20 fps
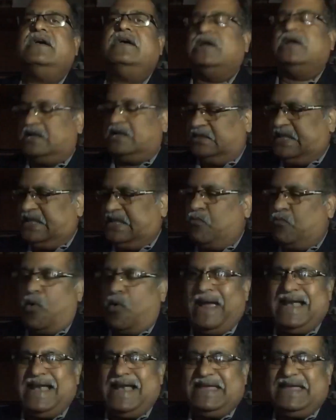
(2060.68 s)
The
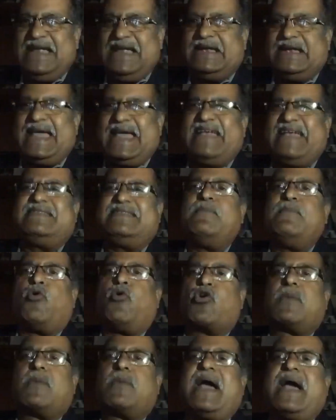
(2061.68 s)
moment he takes the
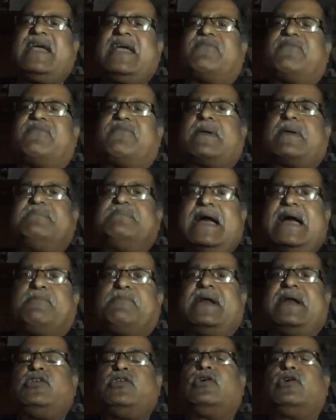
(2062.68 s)
motorbike from that
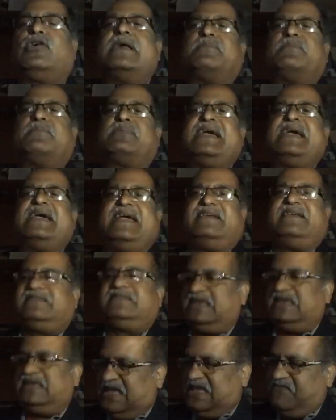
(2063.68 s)
particular place,
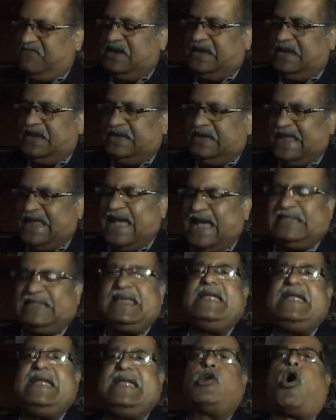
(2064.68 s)
he will take
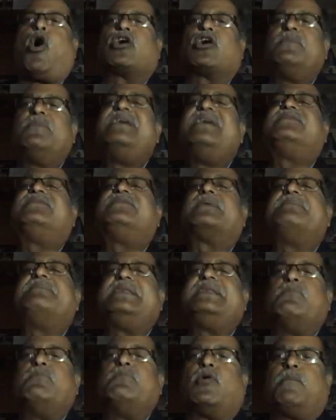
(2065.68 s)
the documents from the
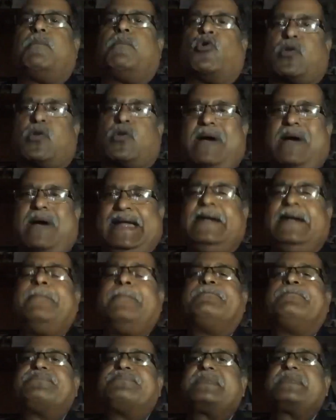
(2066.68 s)
motorbike.
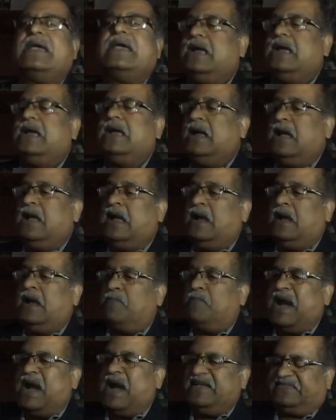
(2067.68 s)

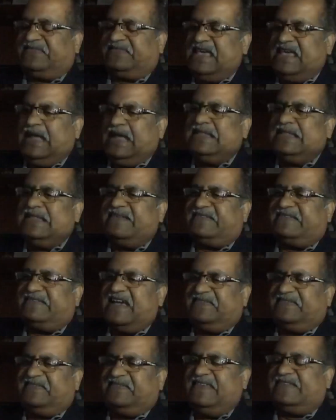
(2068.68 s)
By seeing the
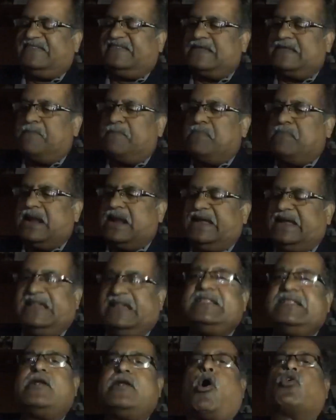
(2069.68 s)
chassis number in
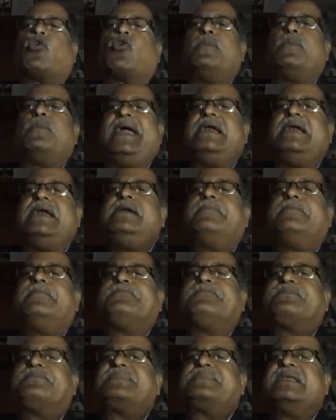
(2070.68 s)
the document,
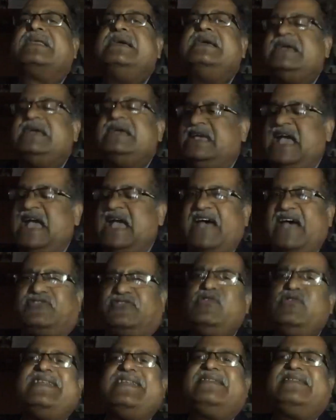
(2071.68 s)
he has
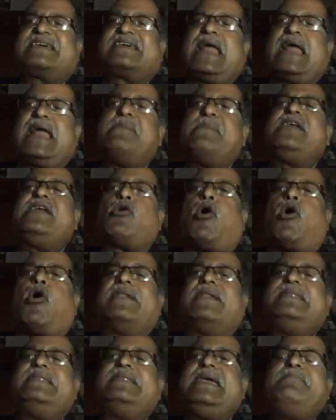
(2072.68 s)
to inscribe it on
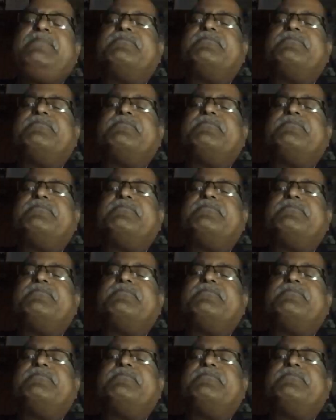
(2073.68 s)
the